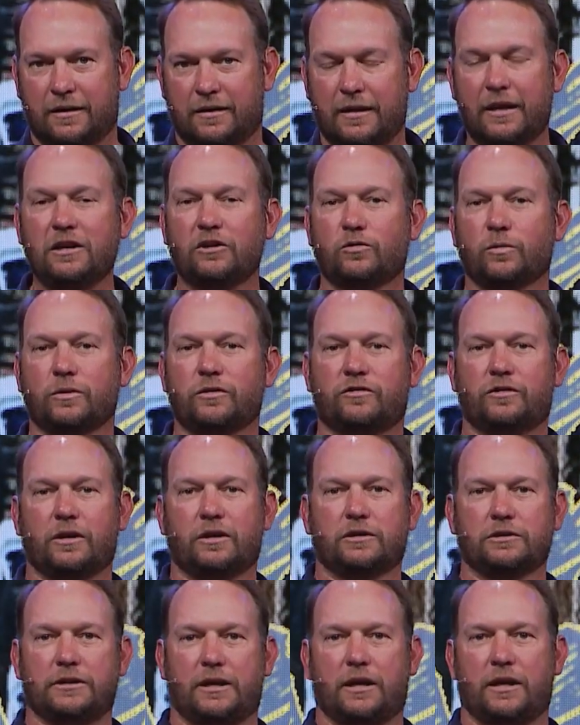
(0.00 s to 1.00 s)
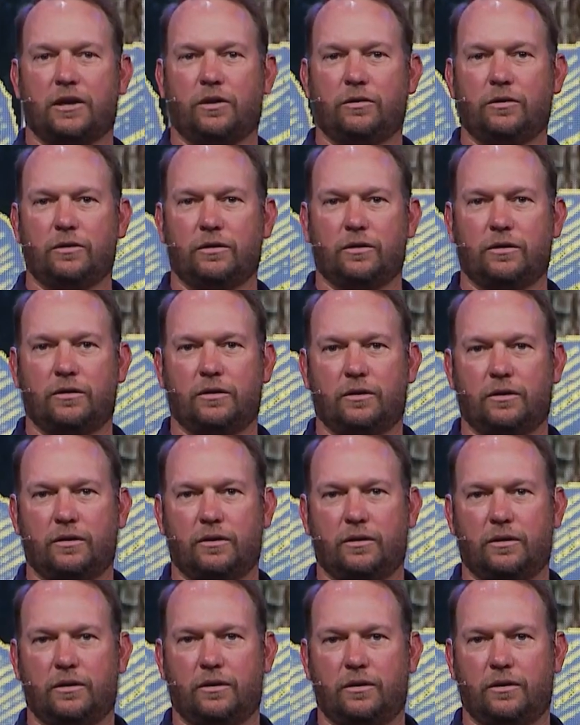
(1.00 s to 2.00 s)
Things will settle down
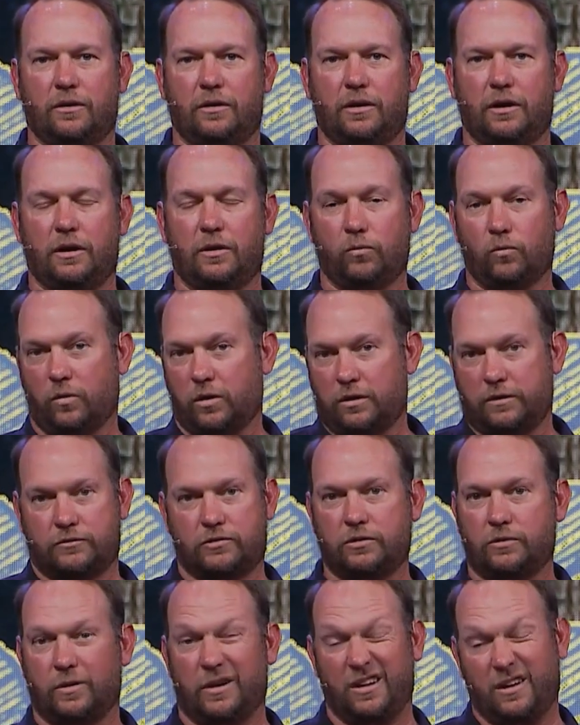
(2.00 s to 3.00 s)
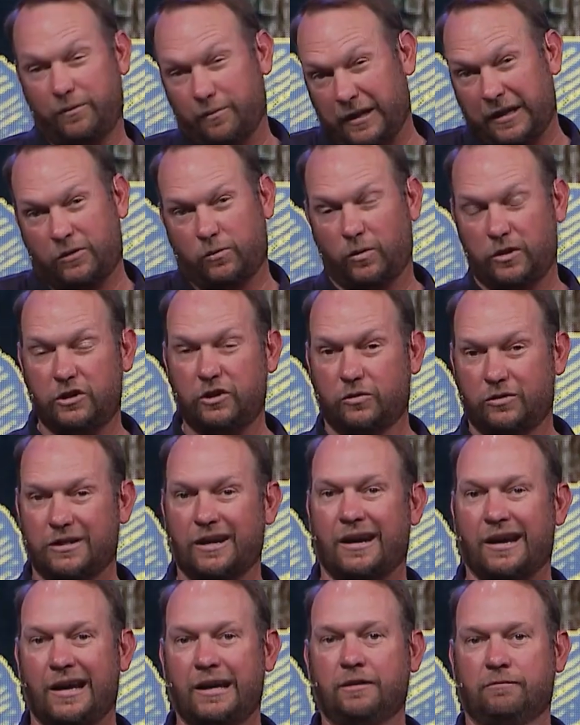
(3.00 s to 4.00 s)
in one of two ways: like when you
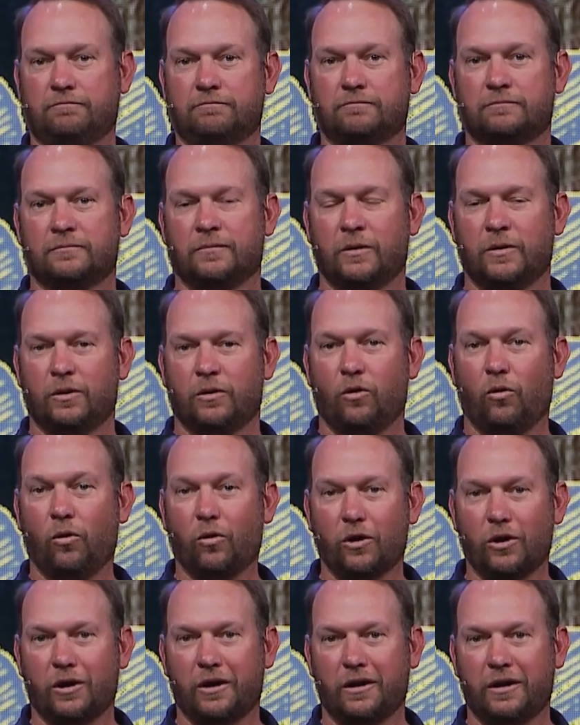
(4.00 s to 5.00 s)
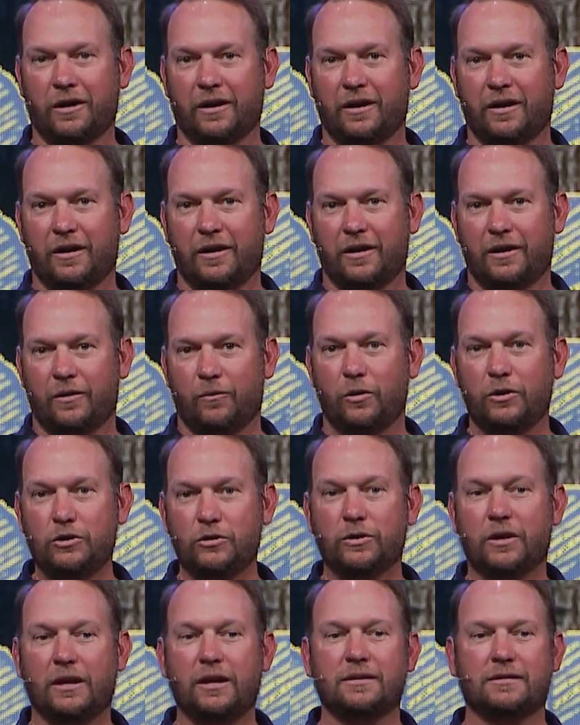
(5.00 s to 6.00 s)
die, or when
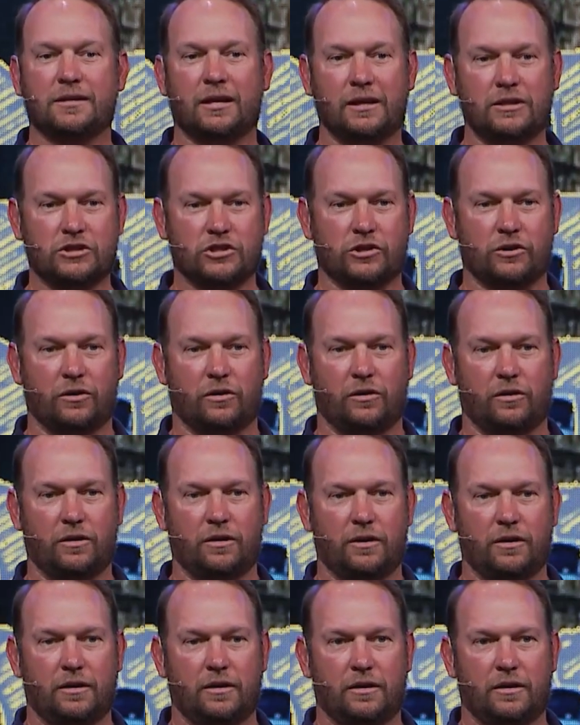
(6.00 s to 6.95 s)
you get intentional